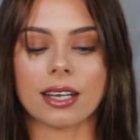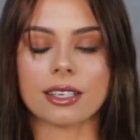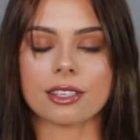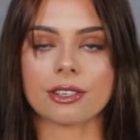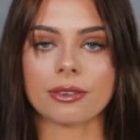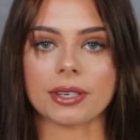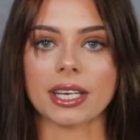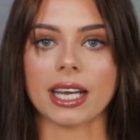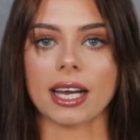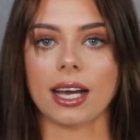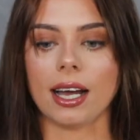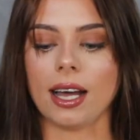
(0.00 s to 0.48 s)
So
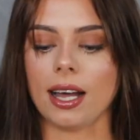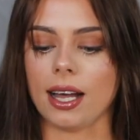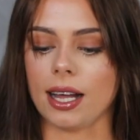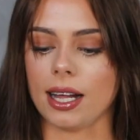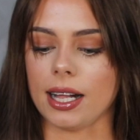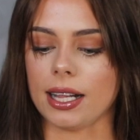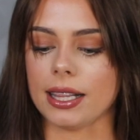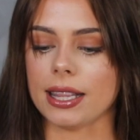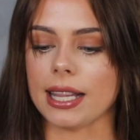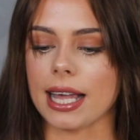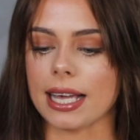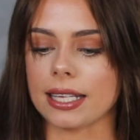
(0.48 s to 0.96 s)

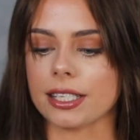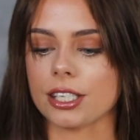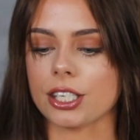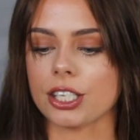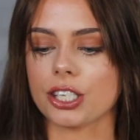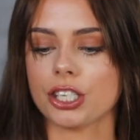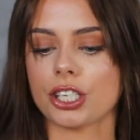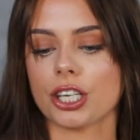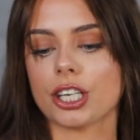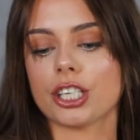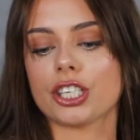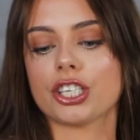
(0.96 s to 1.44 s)
yeah, uh,
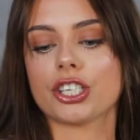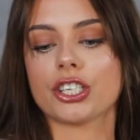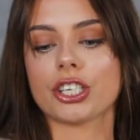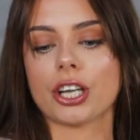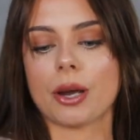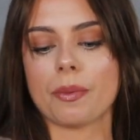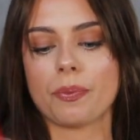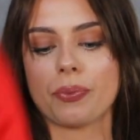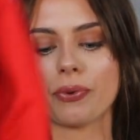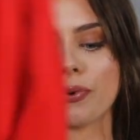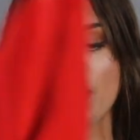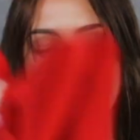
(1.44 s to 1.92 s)
let's just
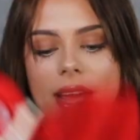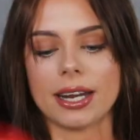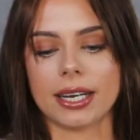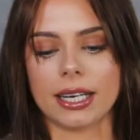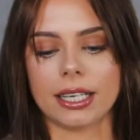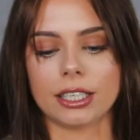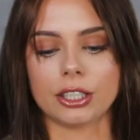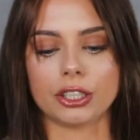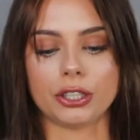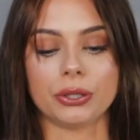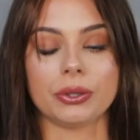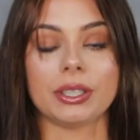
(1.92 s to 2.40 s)
jump right
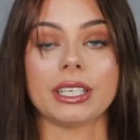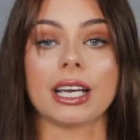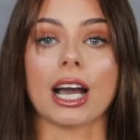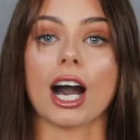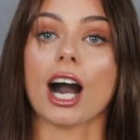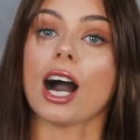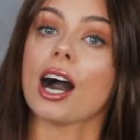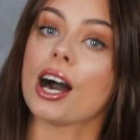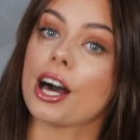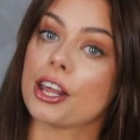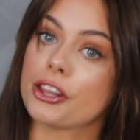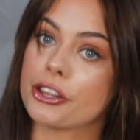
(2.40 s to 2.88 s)
into the
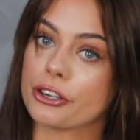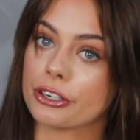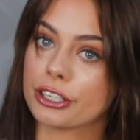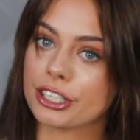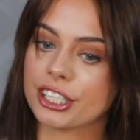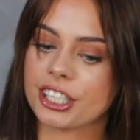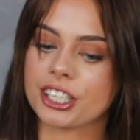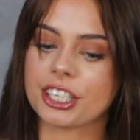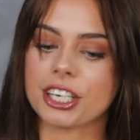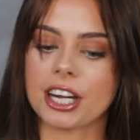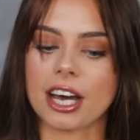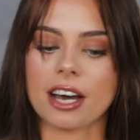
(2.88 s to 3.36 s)
other
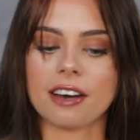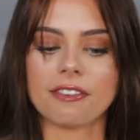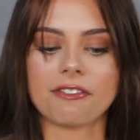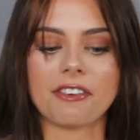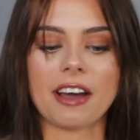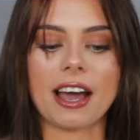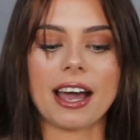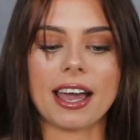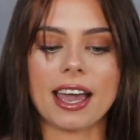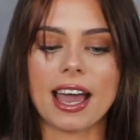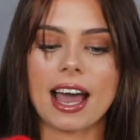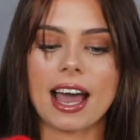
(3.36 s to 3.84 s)
stuff. I